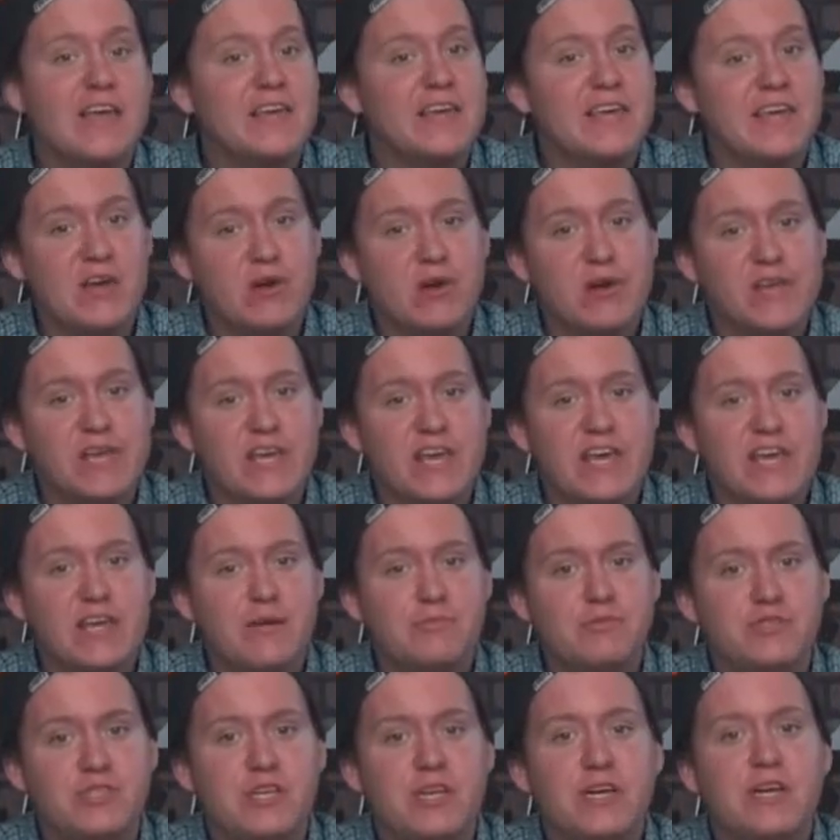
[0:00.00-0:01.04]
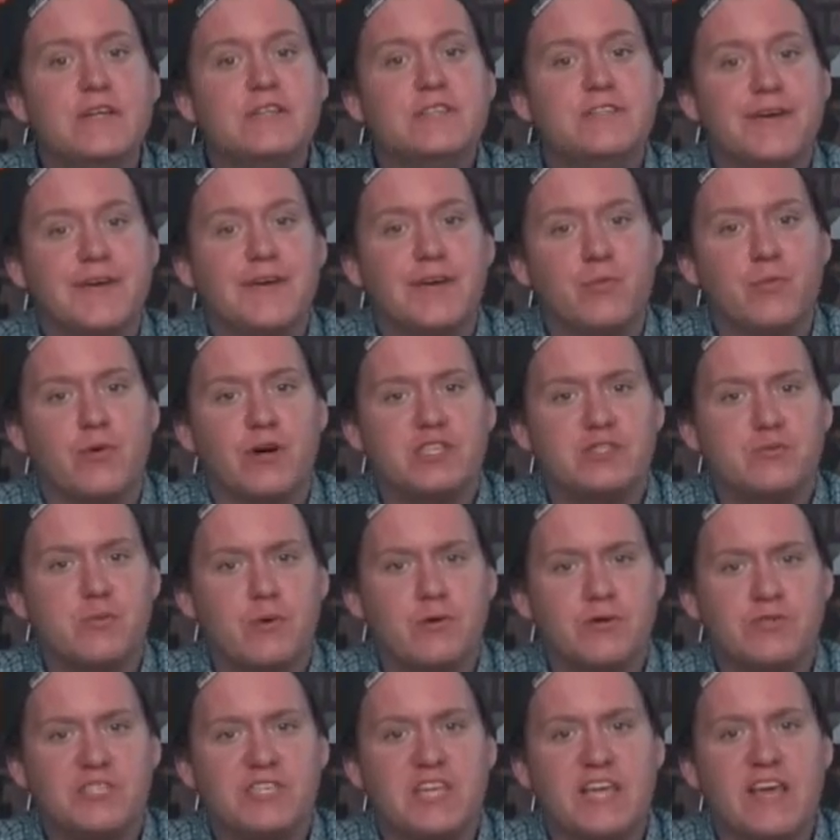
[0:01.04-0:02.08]
Kieran Gibbs, tell you what's
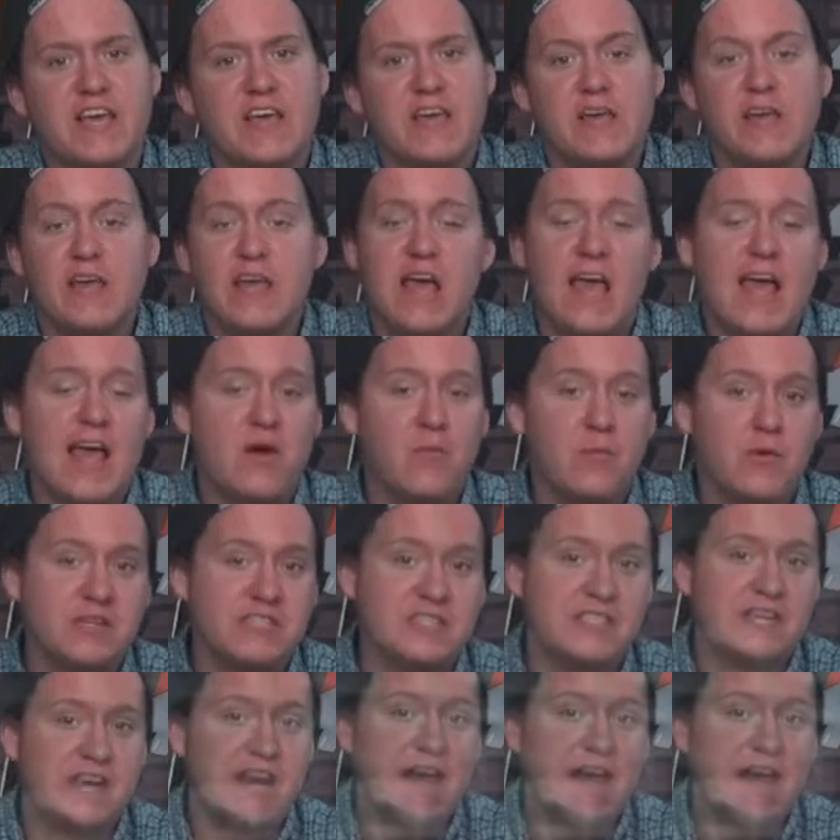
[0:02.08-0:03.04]
worth seeing and what's